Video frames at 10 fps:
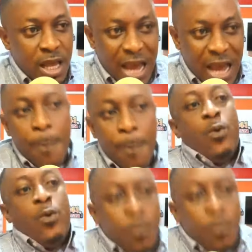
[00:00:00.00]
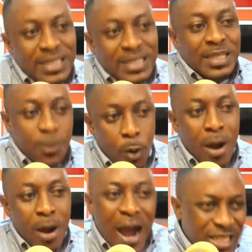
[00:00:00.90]
yeah, the pairing backs are simple,
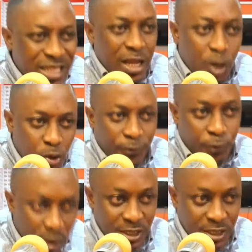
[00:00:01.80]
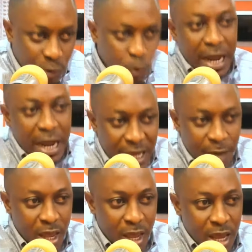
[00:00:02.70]
I'm adding a lot of crosses into their
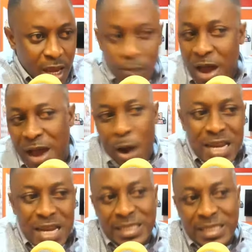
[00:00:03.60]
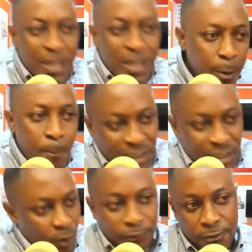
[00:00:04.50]
game. And now I didn't see
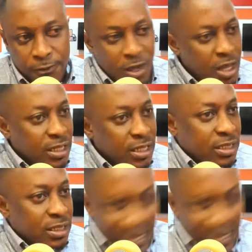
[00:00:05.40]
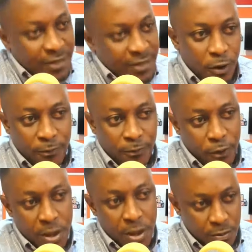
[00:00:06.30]
much of that
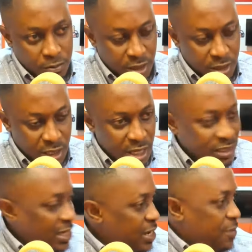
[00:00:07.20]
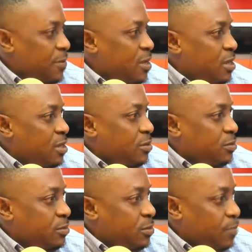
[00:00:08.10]
from him, until
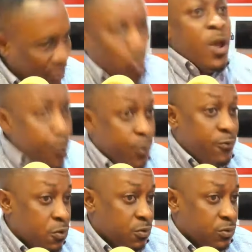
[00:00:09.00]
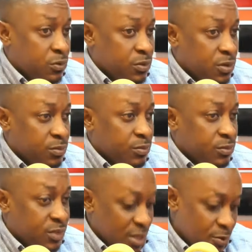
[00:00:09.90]
but what improve
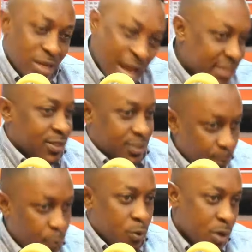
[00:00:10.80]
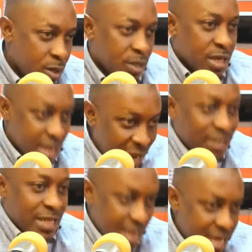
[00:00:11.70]
with that, no, simple, he
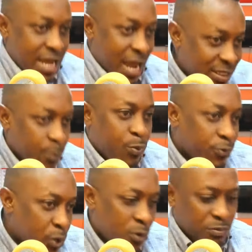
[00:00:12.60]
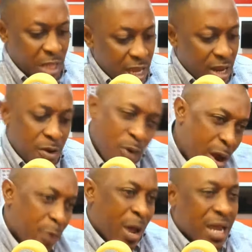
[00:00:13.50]
has improved. So, and
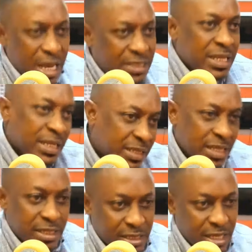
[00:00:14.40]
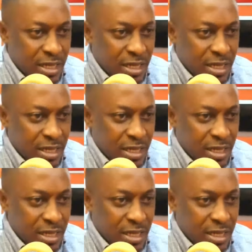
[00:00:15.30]
now against nations.